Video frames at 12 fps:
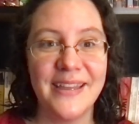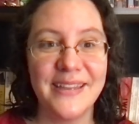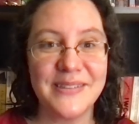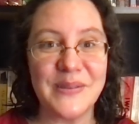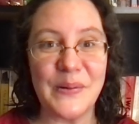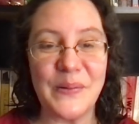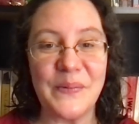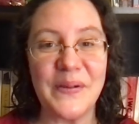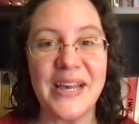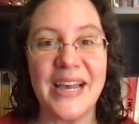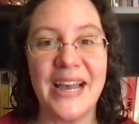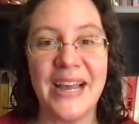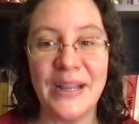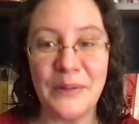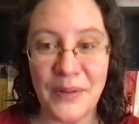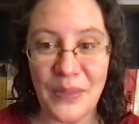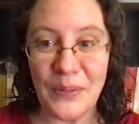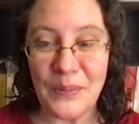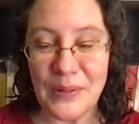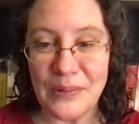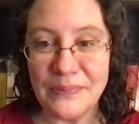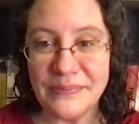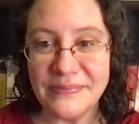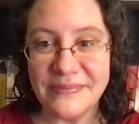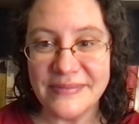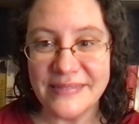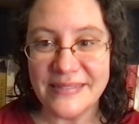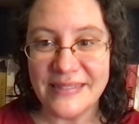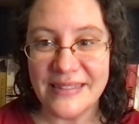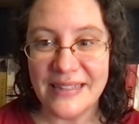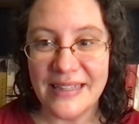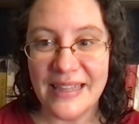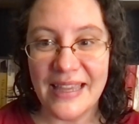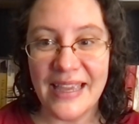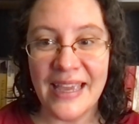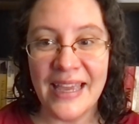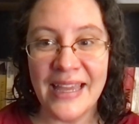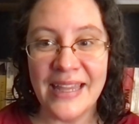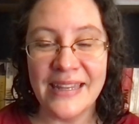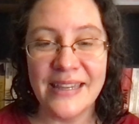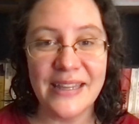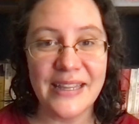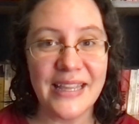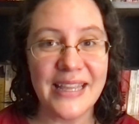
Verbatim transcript: So I went through and